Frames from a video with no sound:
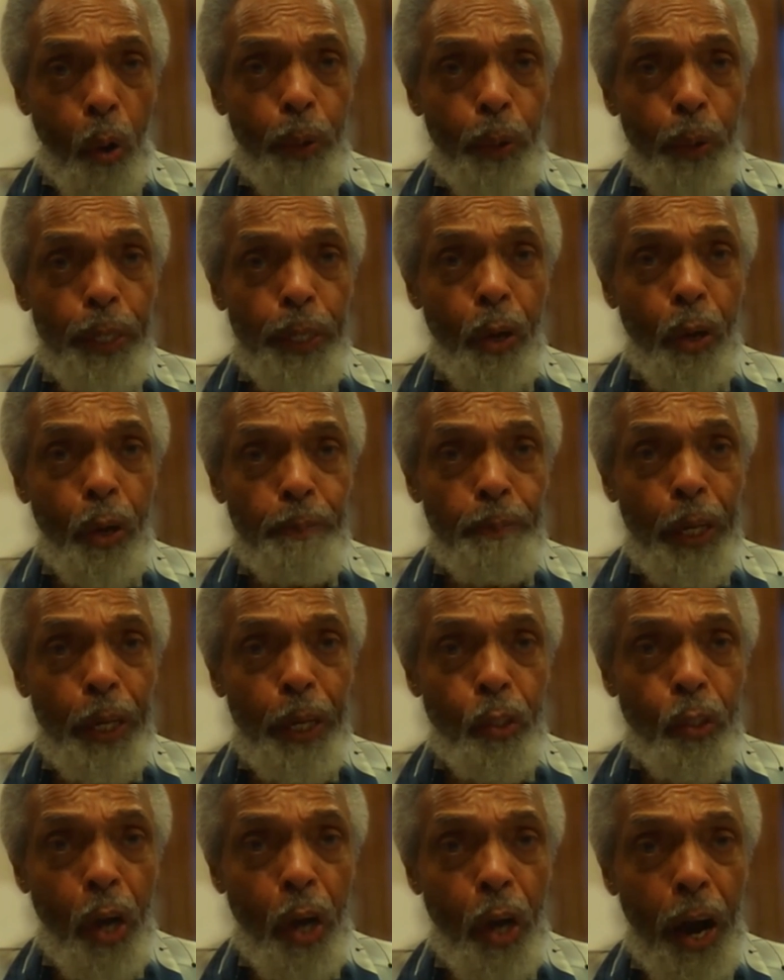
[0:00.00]
there's
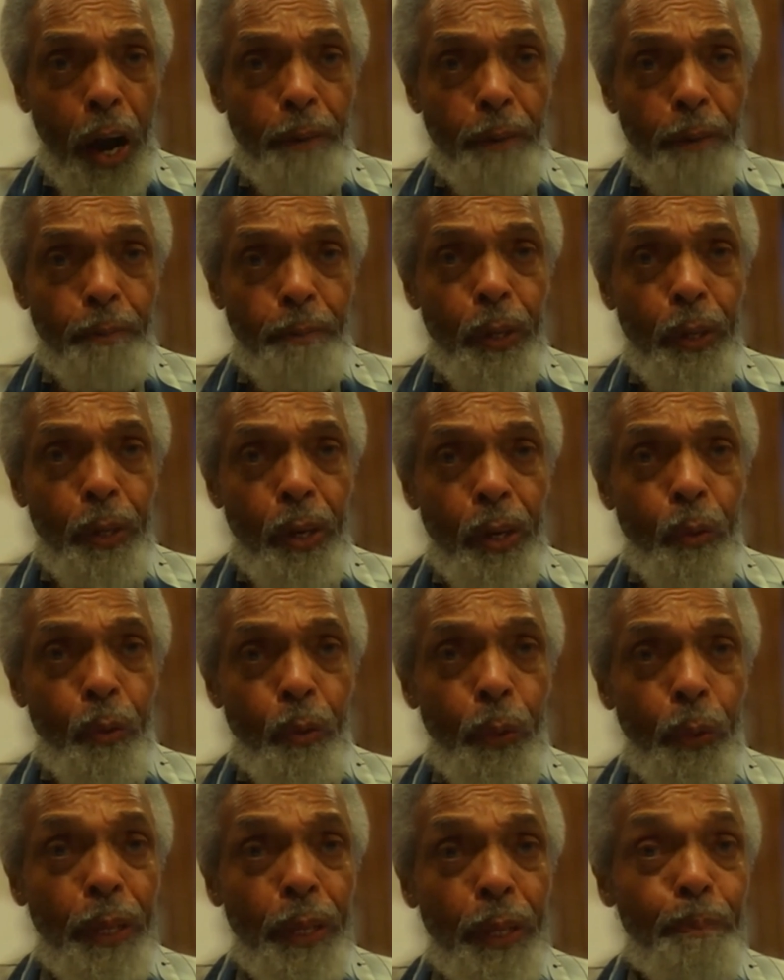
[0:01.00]
always going to be a
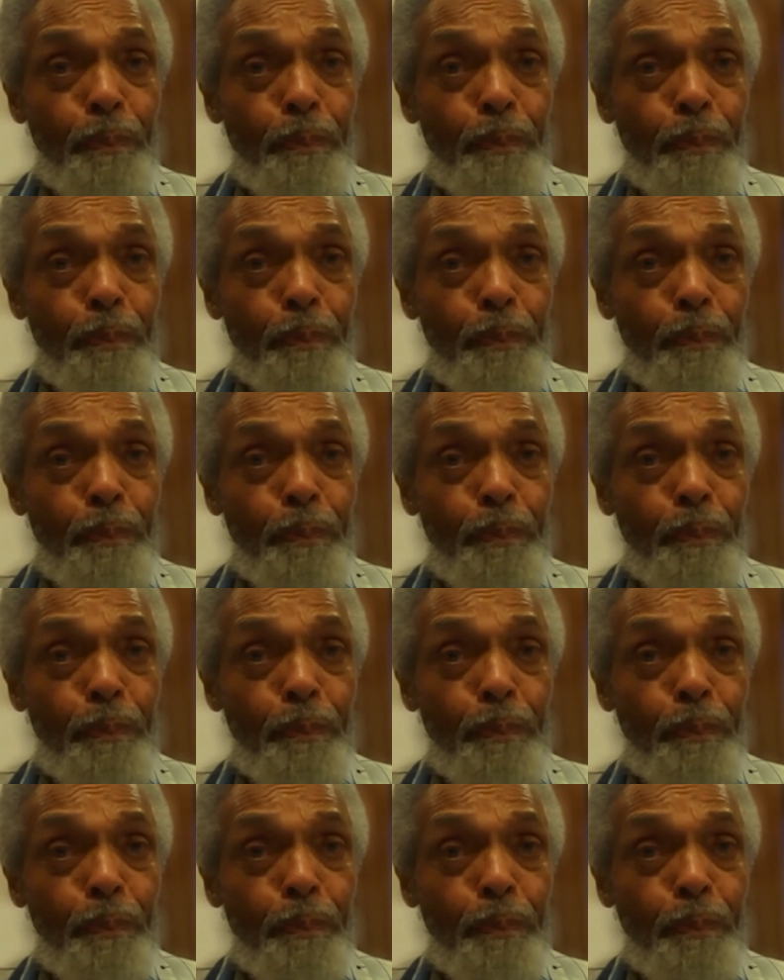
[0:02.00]
job